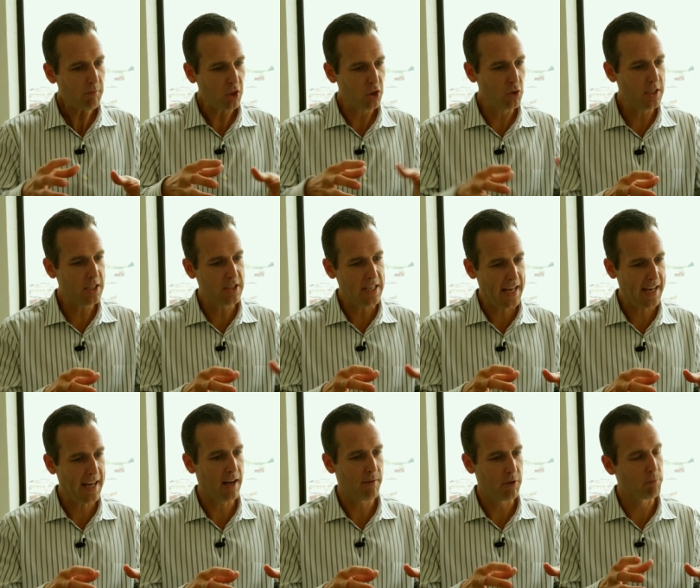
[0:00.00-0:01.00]
You need to
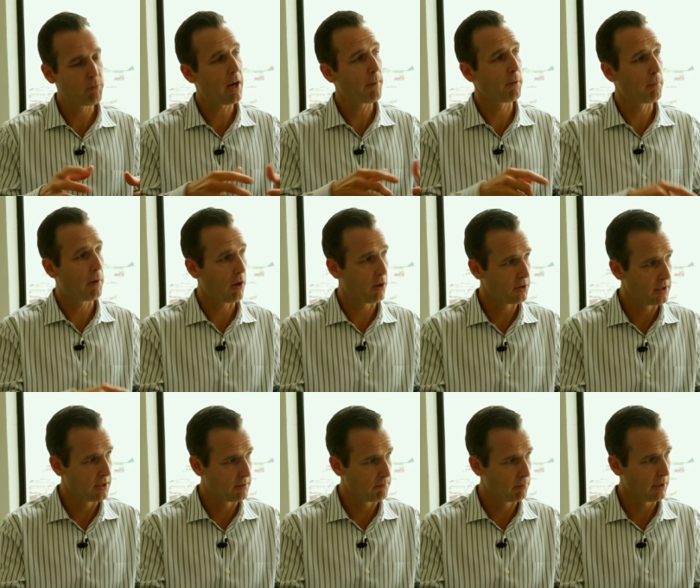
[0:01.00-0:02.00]
have the proper
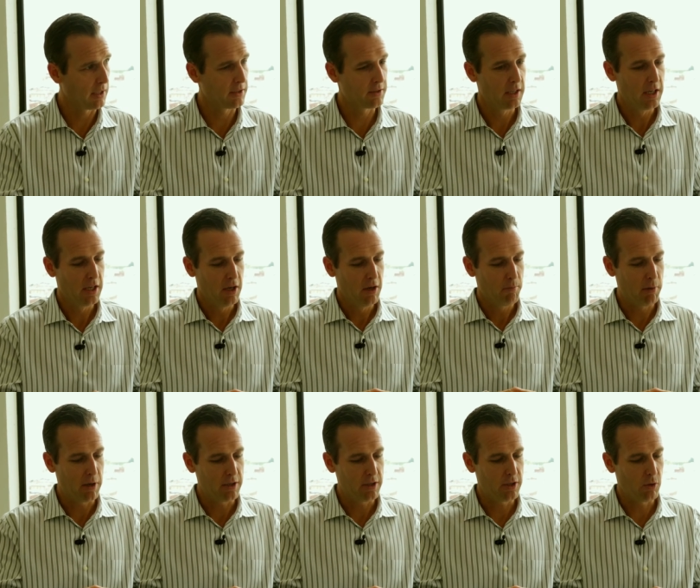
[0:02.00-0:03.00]
policies in place.
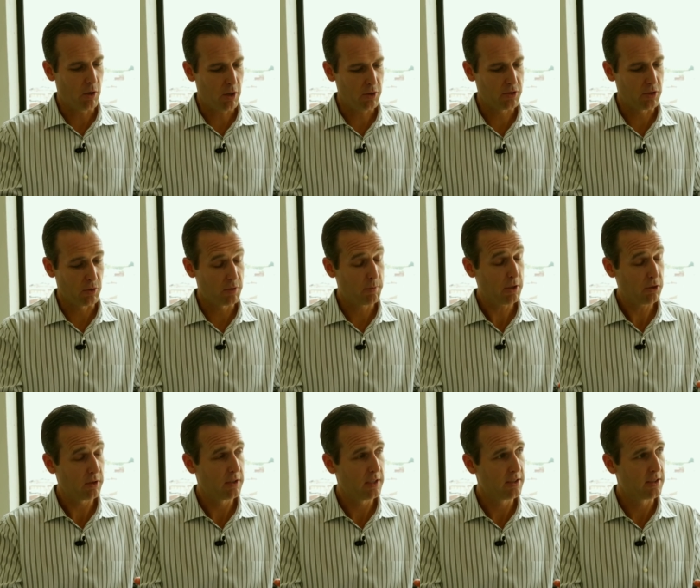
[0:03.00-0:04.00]
But you also,
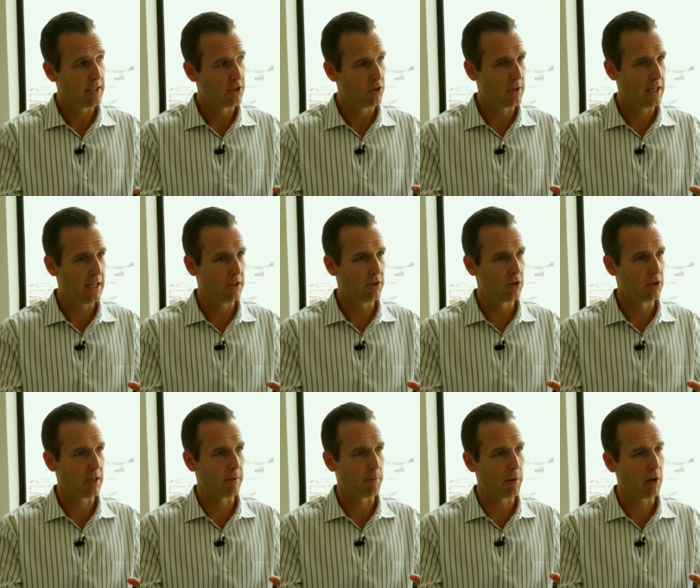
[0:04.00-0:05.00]
especially these days, you can't just
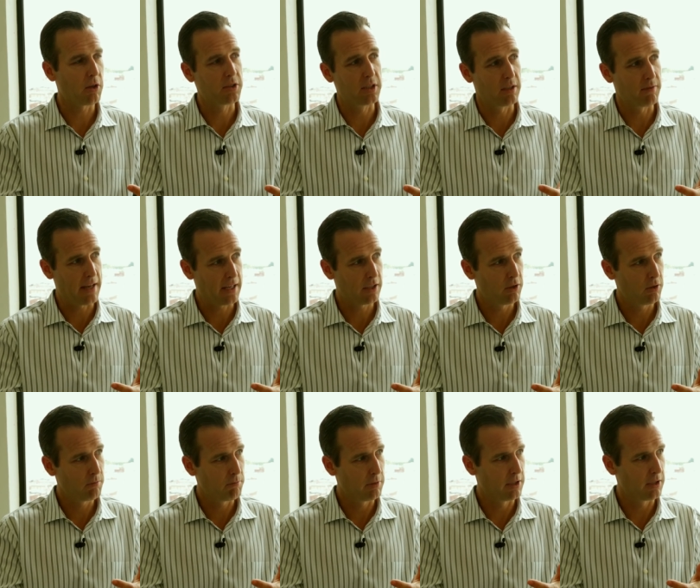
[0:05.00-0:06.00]
have a policy in a
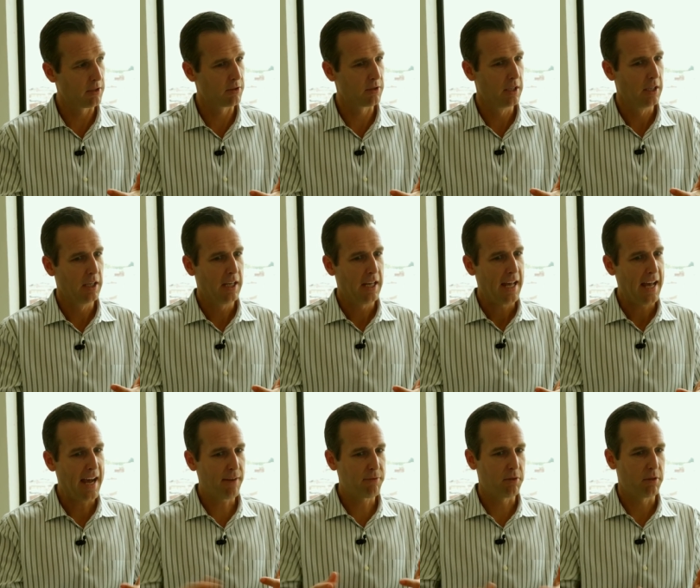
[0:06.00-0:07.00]
vacuum, because
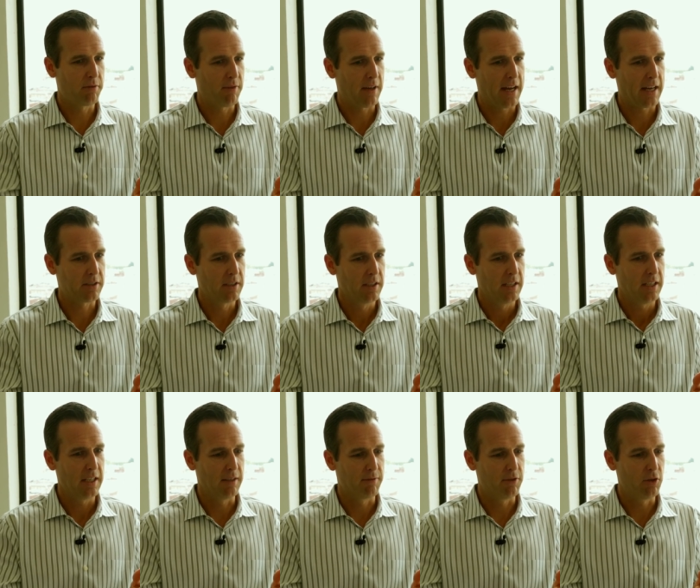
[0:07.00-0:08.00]
after the fact,
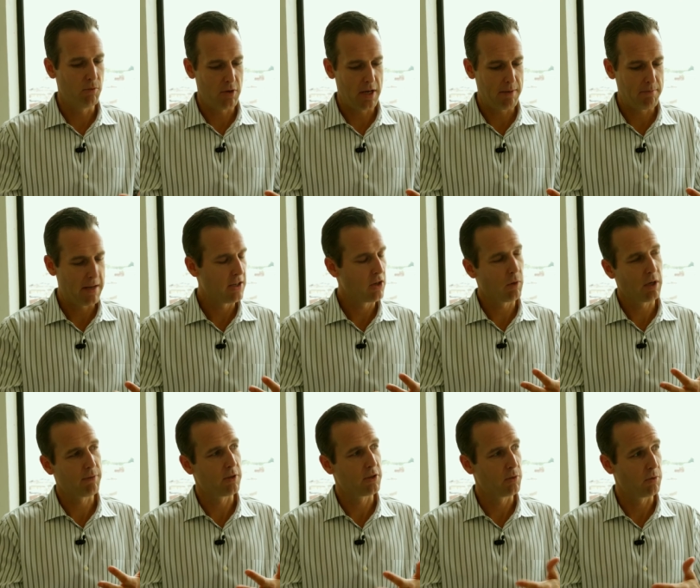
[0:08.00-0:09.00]
if you made no
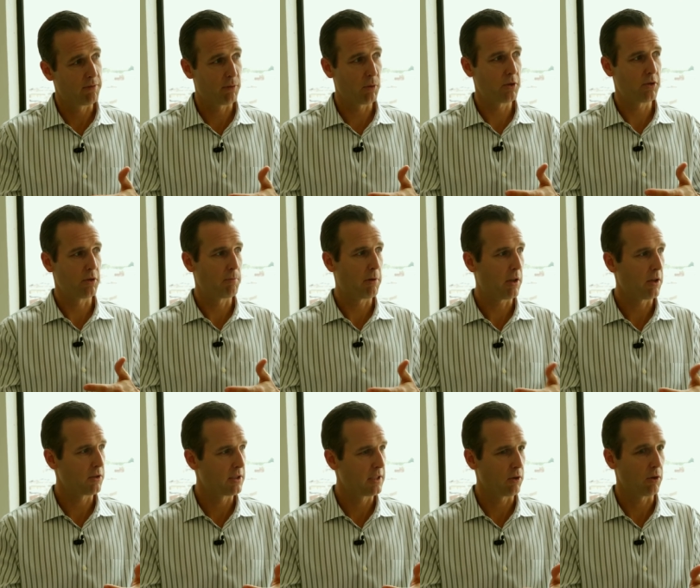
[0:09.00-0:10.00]
effort to enforce your
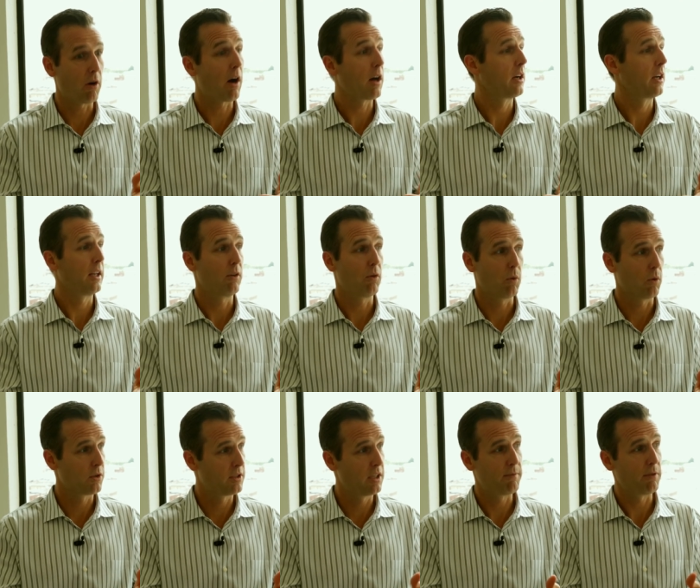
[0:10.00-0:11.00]
policy or audit it
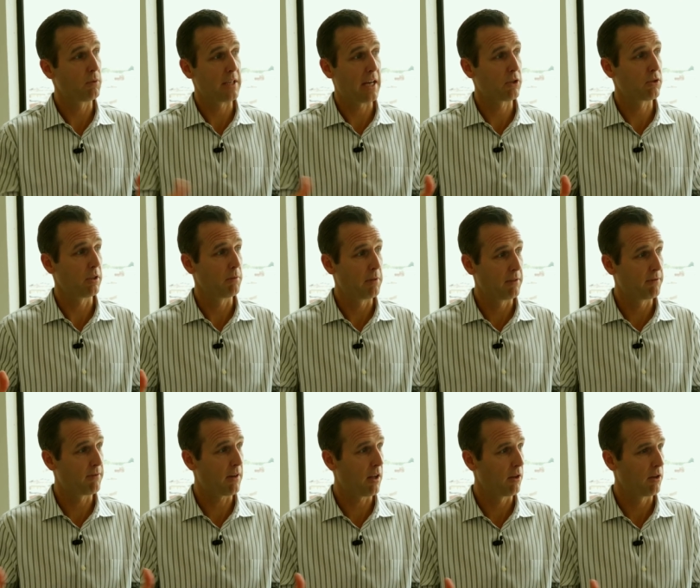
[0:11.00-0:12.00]
or see if it was actually being
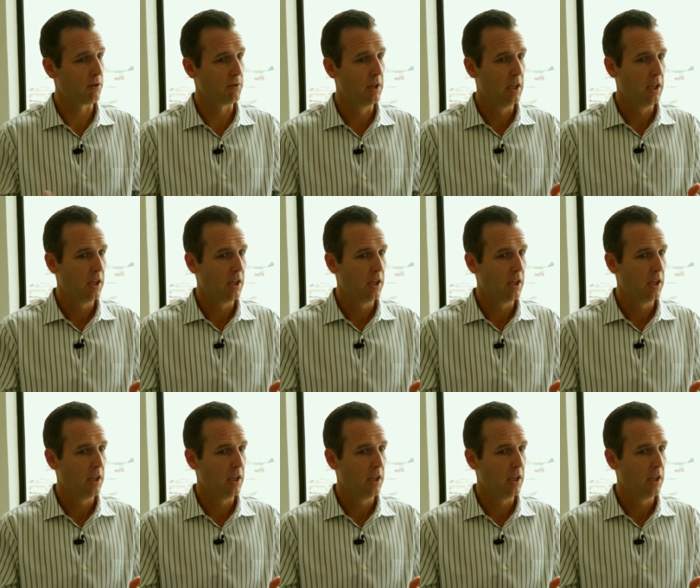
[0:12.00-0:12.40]
followed,